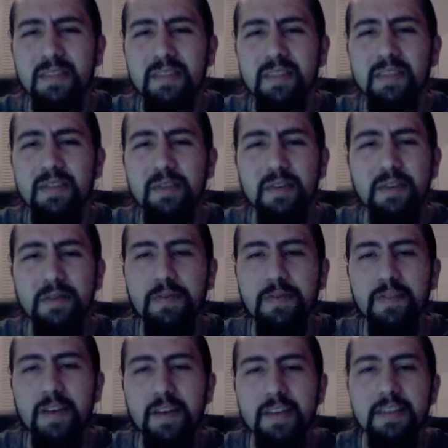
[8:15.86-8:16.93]
They're going to
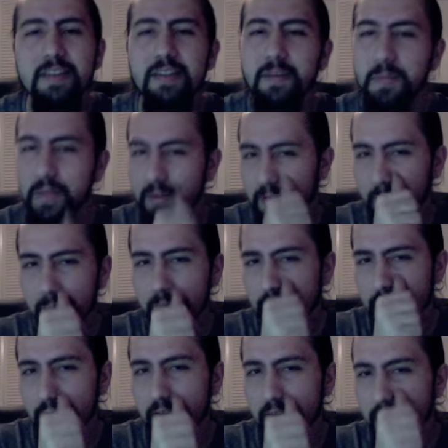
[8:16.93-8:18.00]
fight it to the
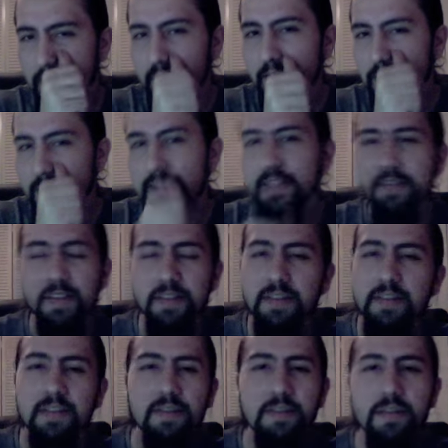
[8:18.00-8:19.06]
bitter end. Your TV's
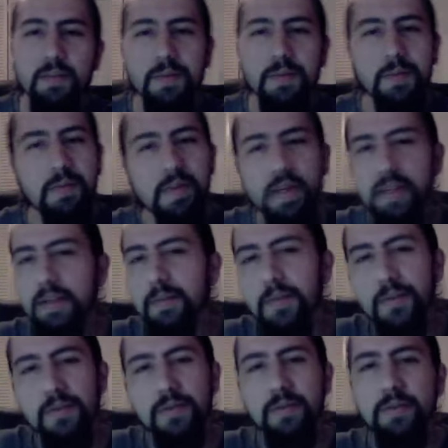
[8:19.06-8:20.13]
still going to be playing
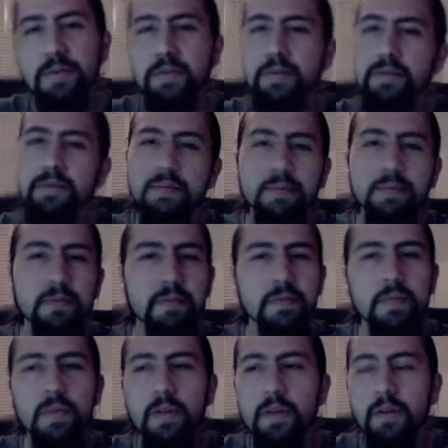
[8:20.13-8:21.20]
commercials.
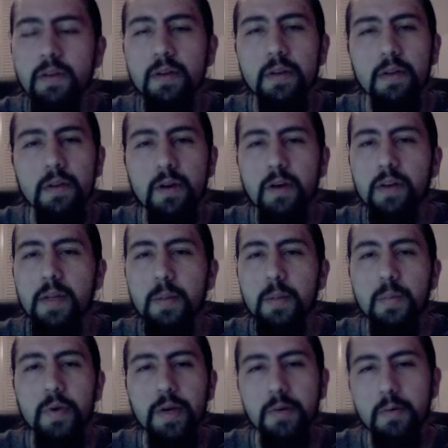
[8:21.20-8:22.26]
All that
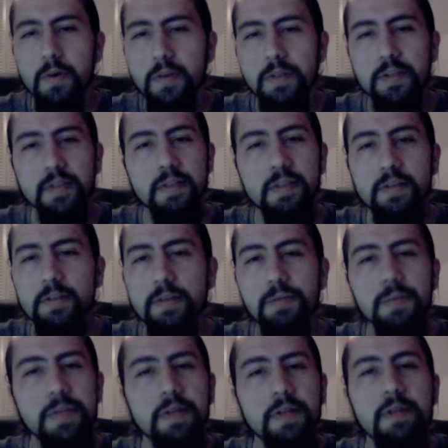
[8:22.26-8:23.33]
brainwashing still going to
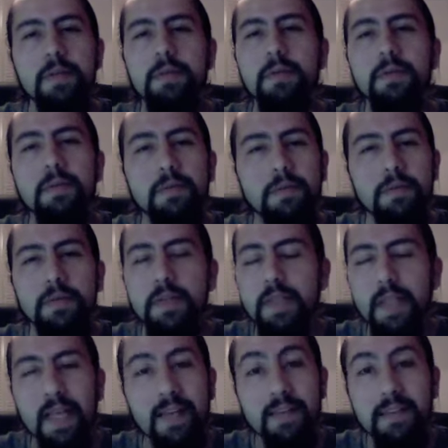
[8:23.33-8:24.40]
be going to the
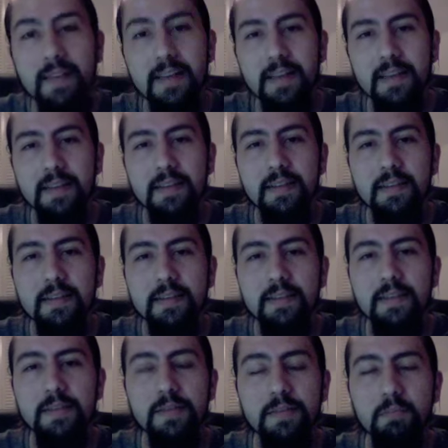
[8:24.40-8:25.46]
last second
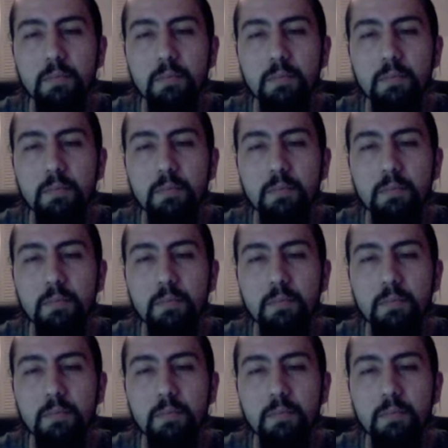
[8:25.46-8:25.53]
till it's